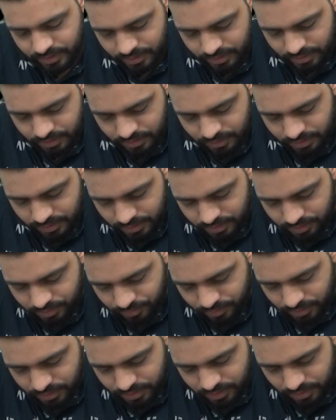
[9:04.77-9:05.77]
this
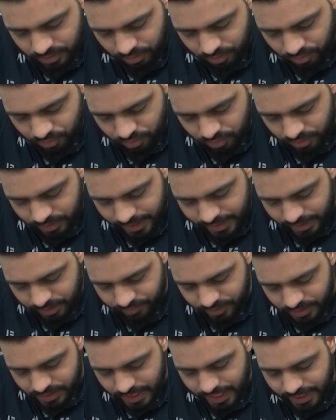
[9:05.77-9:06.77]
was the root at
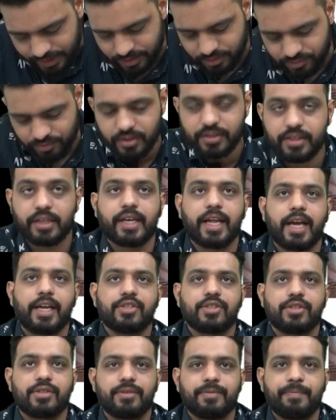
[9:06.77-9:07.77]
which iris was
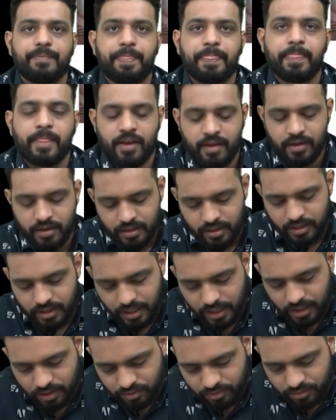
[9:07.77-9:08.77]
attached.
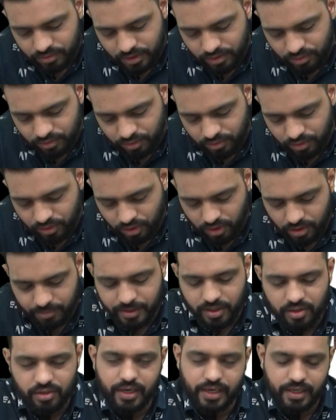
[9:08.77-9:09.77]
Now due to trauma
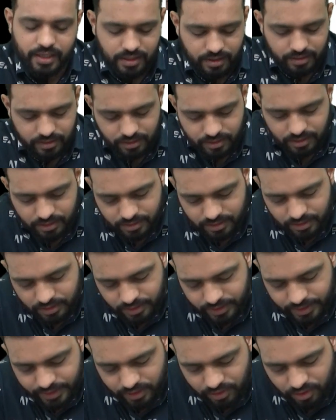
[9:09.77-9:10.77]
or any other reason,
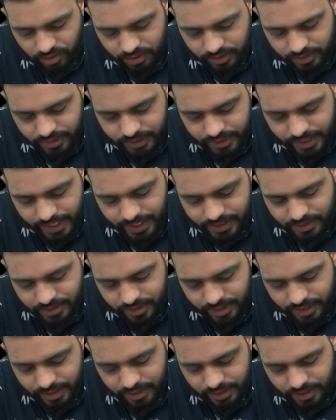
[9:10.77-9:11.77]
it got detached
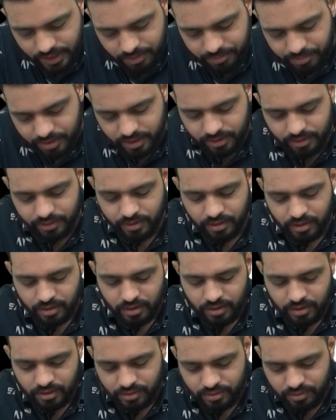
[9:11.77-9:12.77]
and came here.
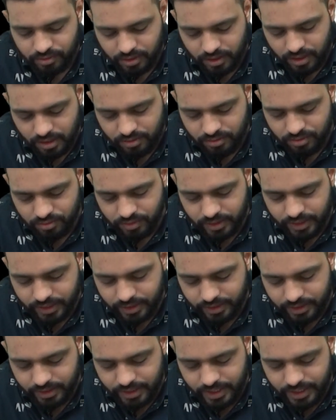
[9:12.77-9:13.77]
So now you get a
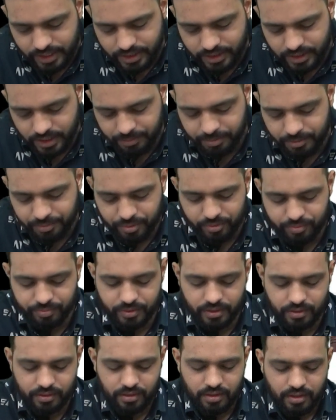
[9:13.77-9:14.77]
D-shaped
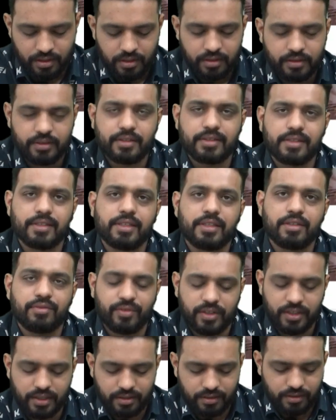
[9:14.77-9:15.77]
pupil. This
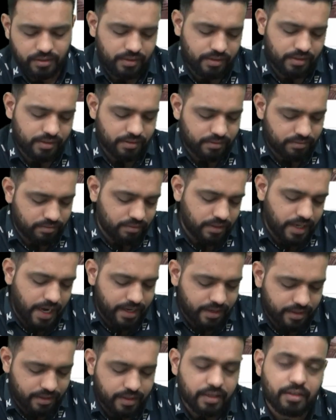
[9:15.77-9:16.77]
is
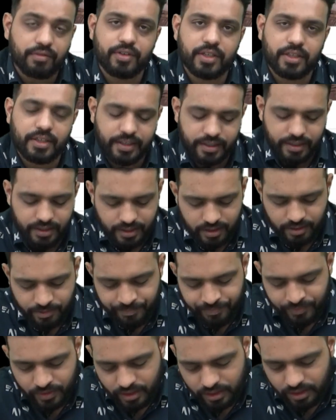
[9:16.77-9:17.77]
laterally inverted D.
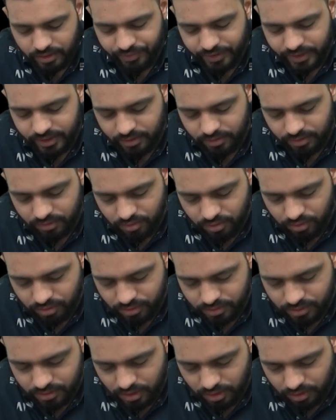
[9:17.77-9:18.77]
If it
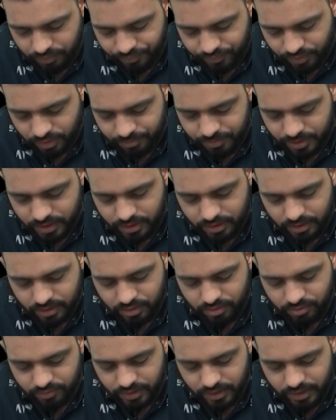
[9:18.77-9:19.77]
goes off from here,
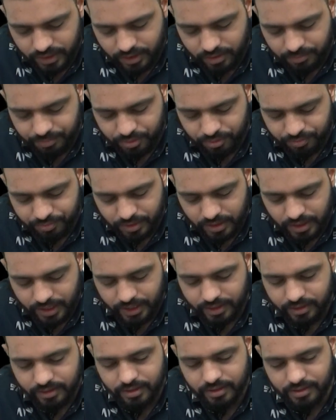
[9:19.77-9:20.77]
you will get a pupil
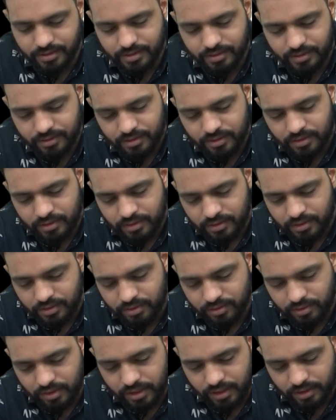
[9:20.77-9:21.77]
like this.
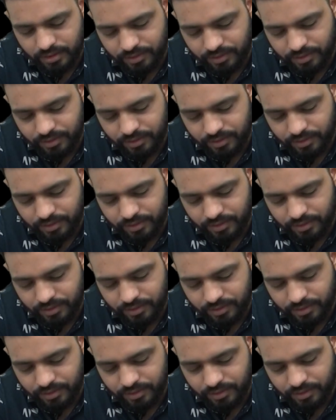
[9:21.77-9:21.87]
Okay.